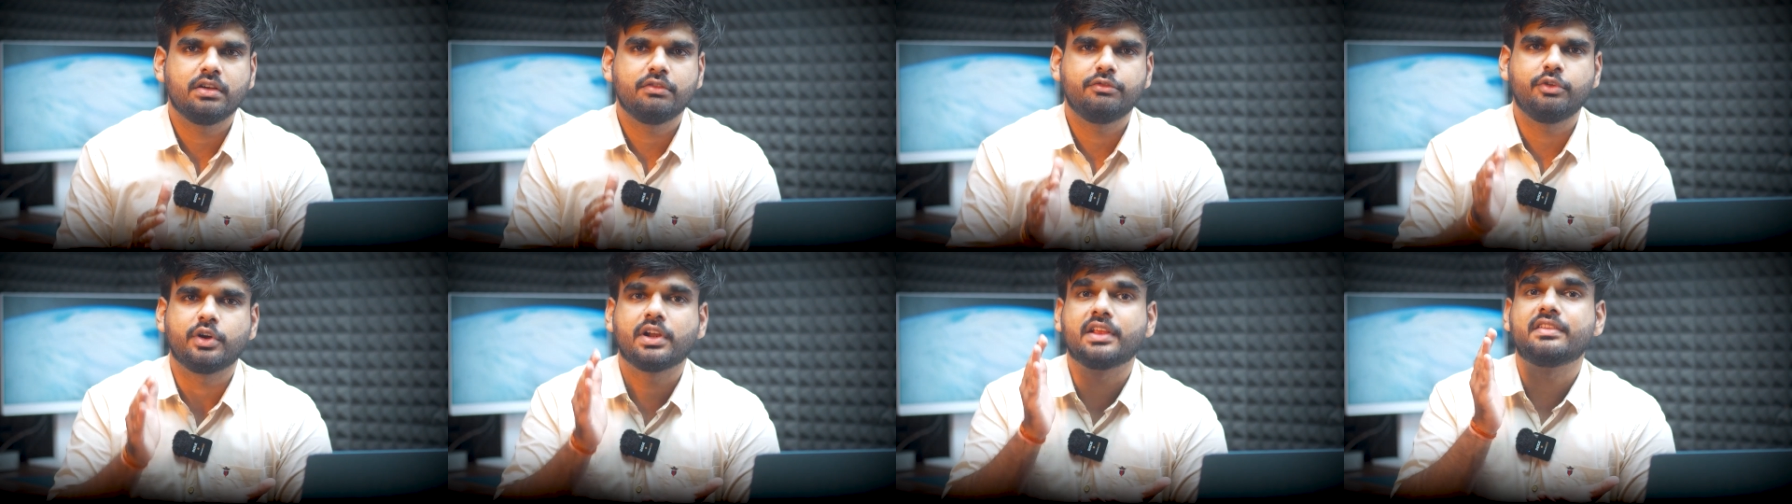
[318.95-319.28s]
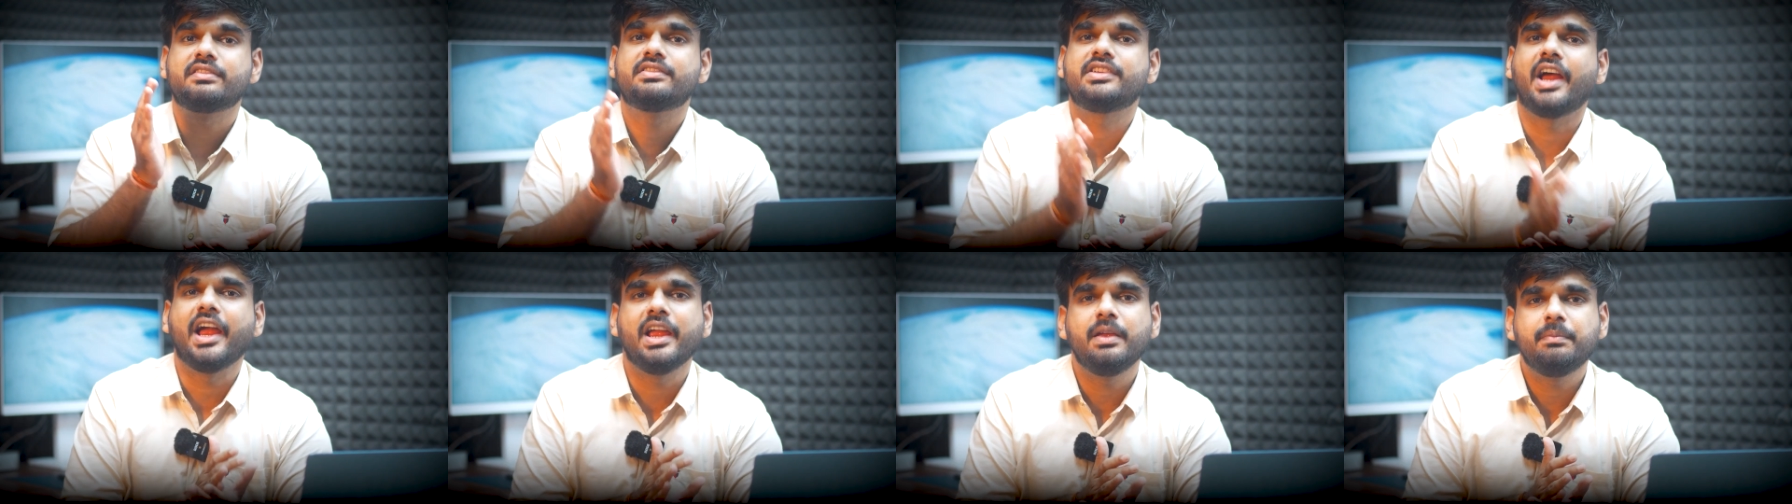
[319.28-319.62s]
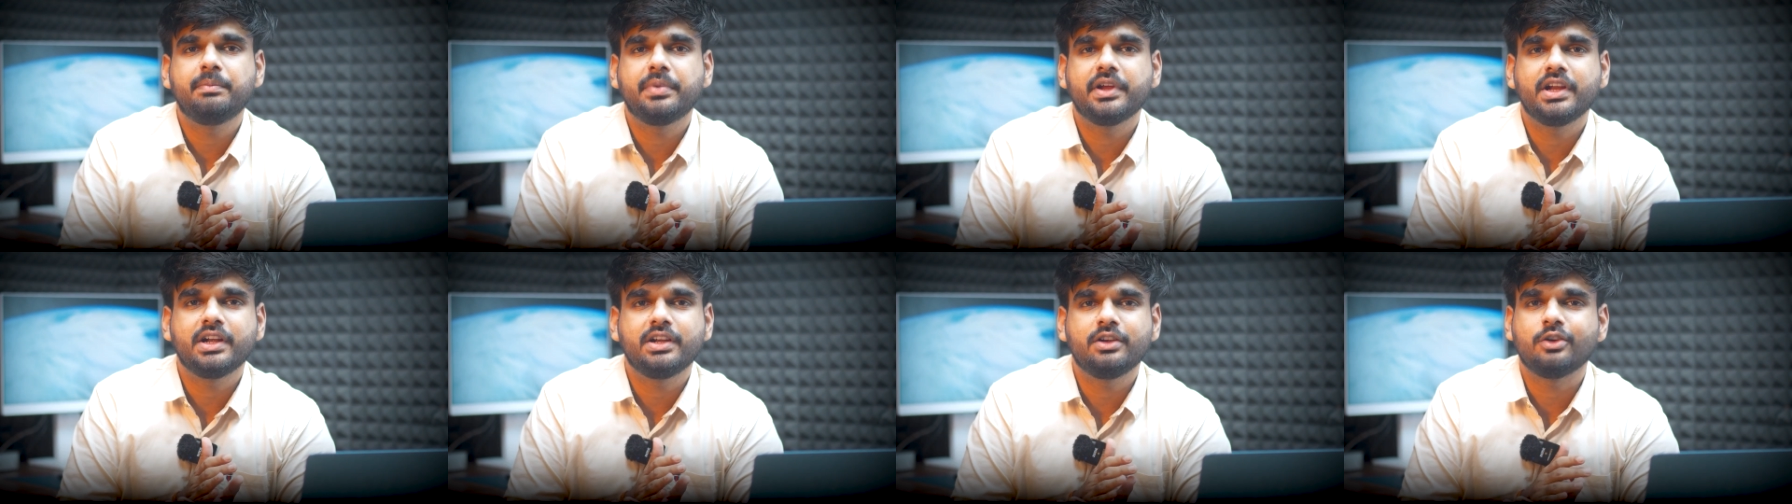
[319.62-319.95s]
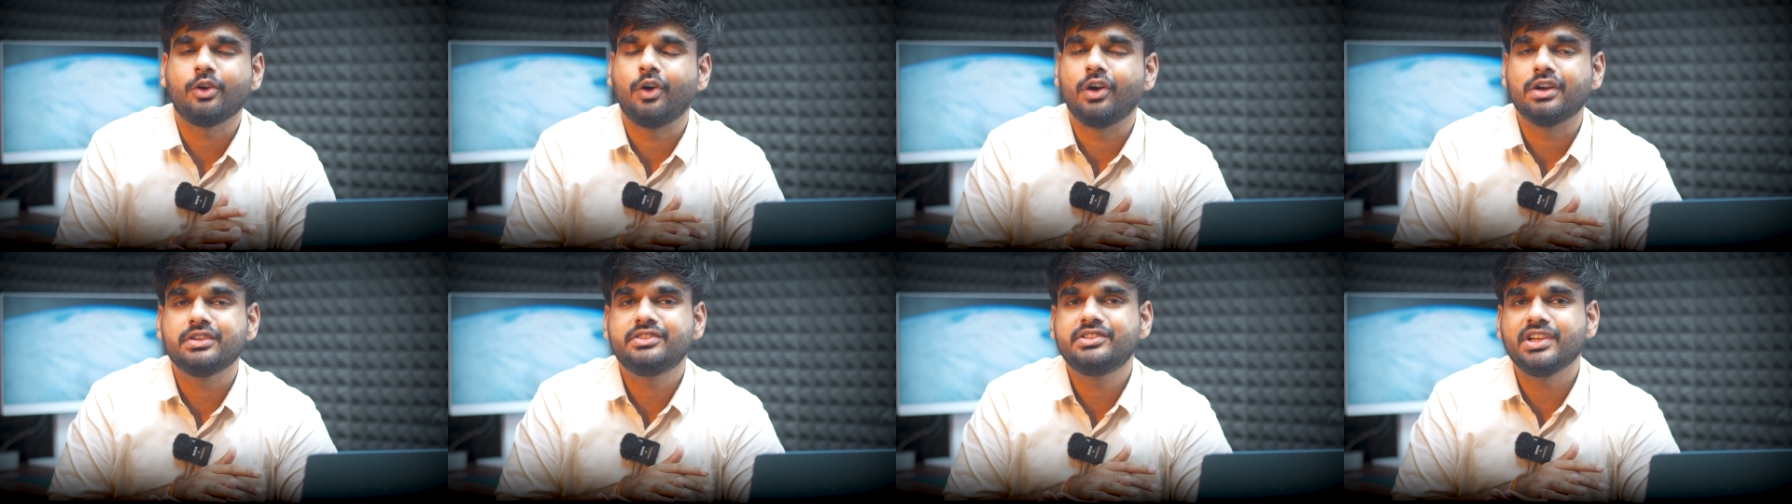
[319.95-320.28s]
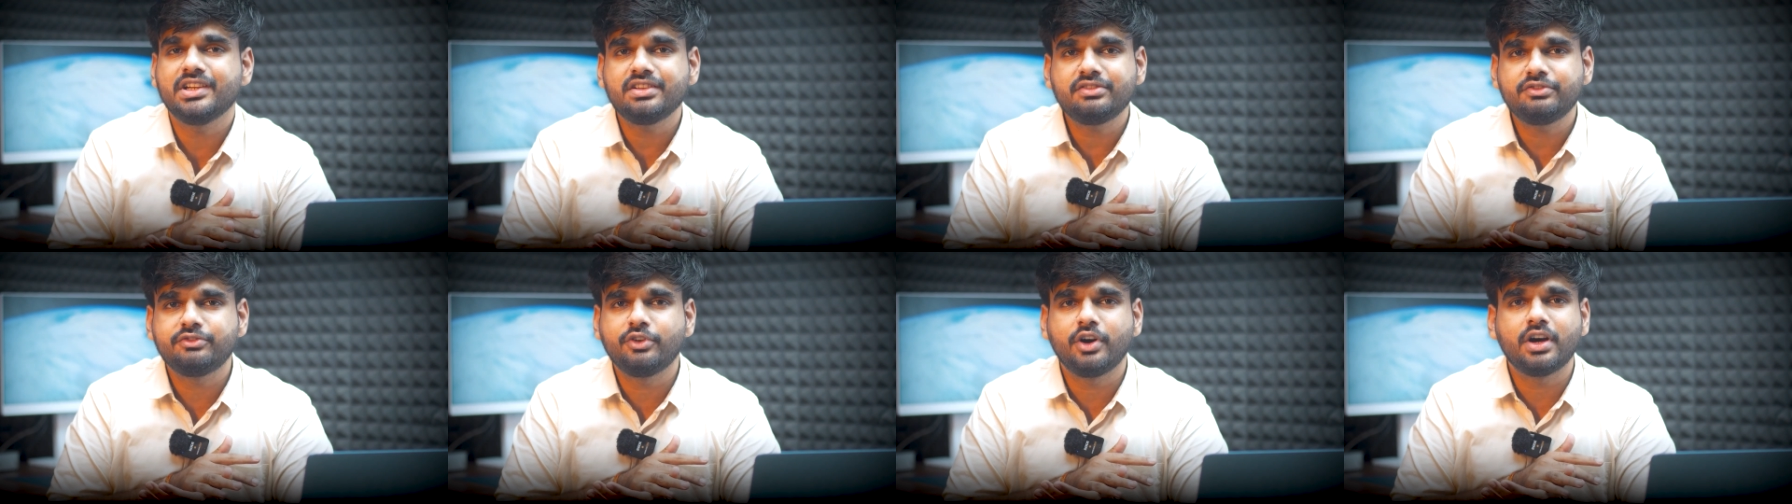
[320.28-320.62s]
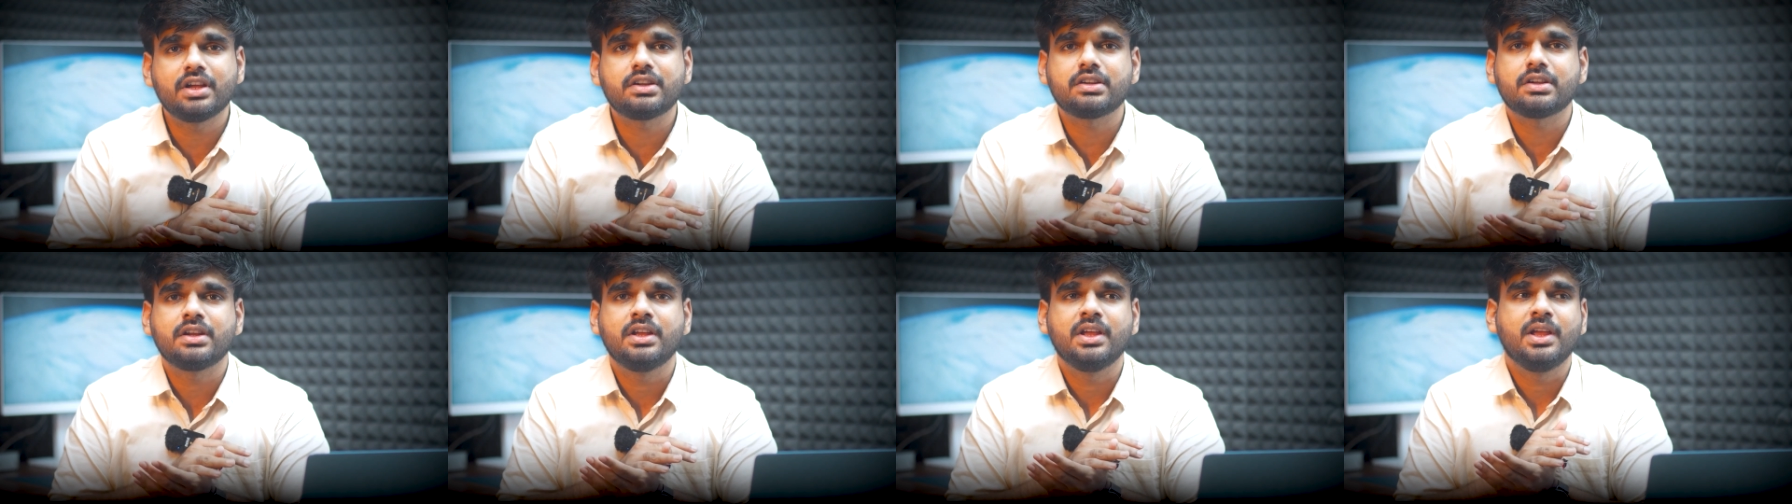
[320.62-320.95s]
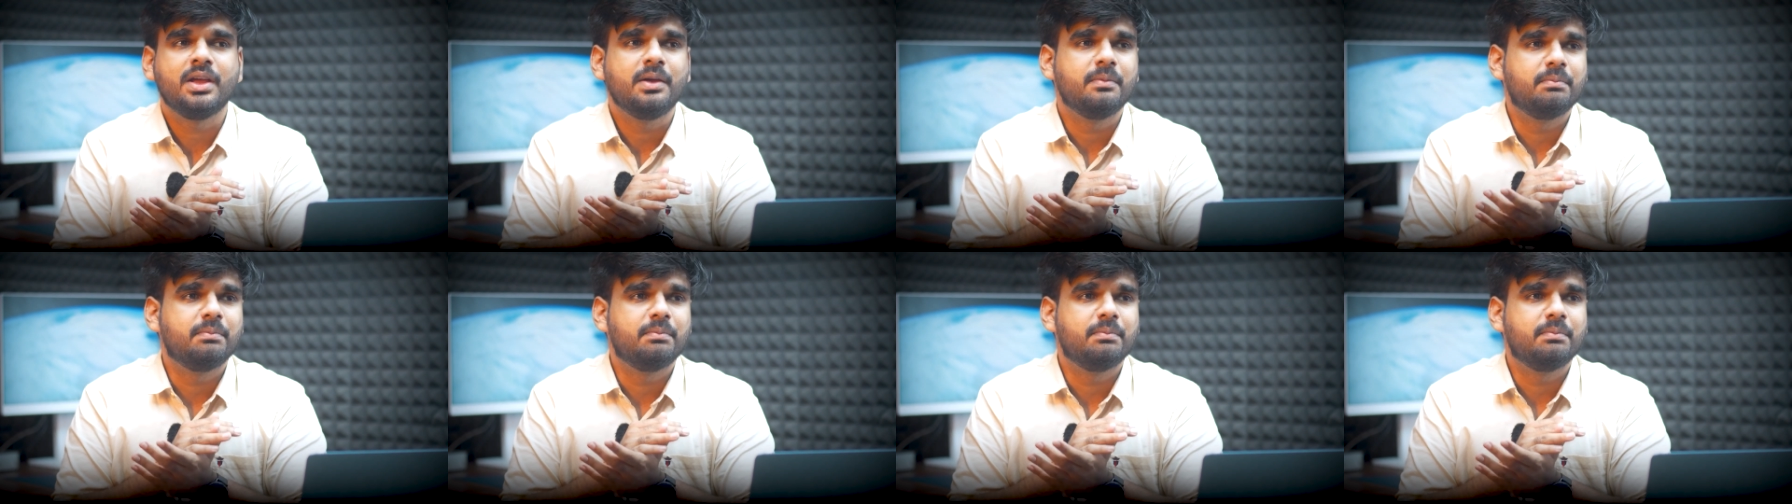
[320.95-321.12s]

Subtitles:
for a stipend or just for